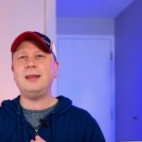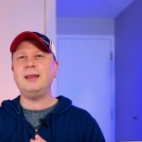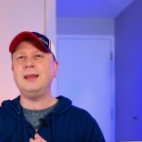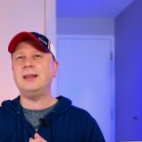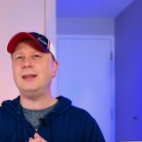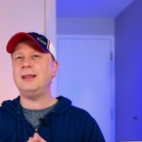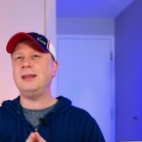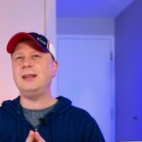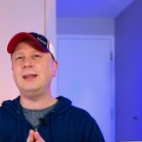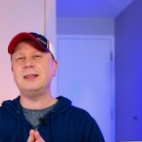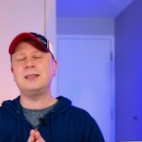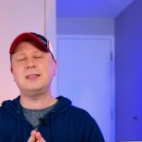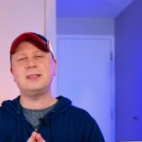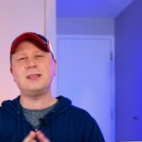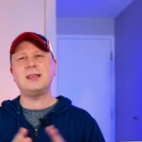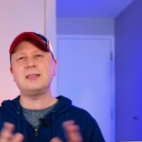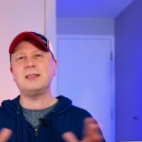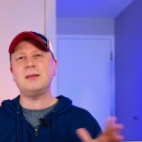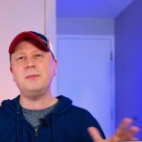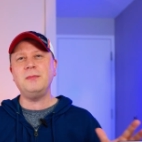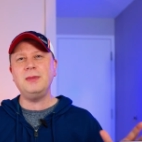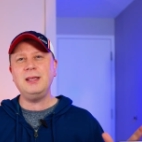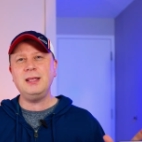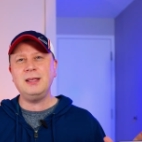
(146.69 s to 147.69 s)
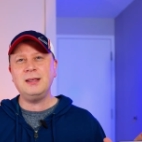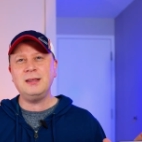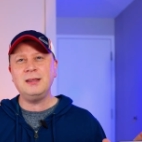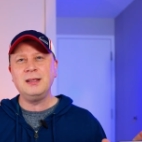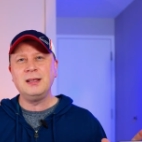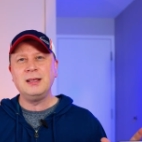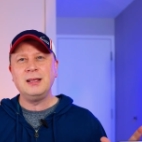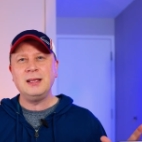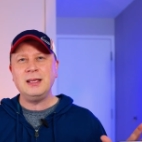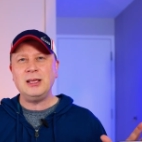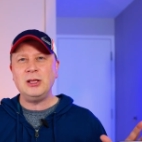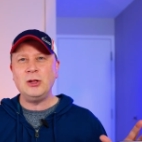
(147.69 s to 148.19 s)
And, and it doesn't
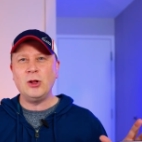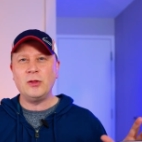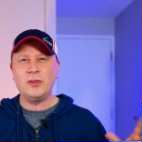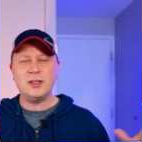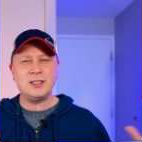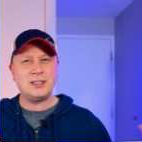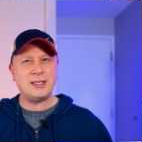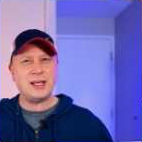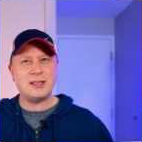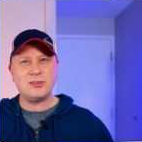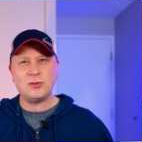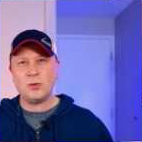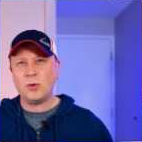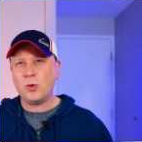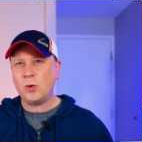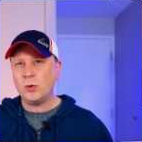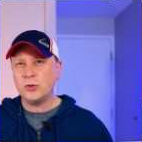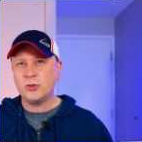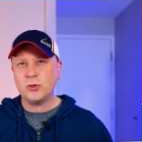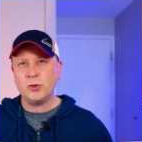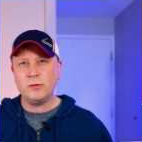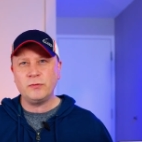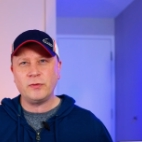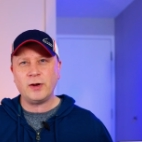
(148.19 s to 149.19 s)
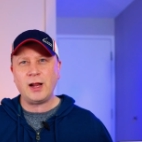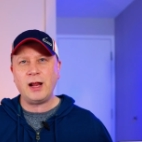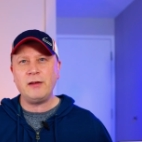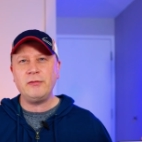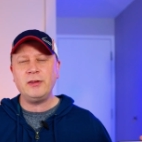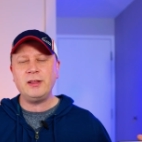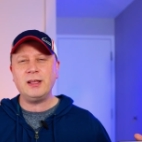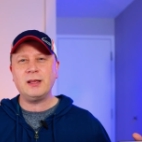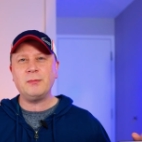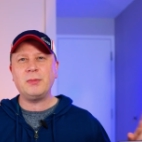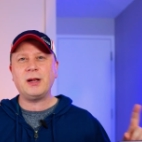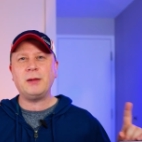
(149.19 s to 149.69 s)
mean, you know, this test will hold true for
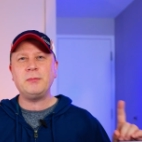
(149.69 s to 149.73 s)
everything,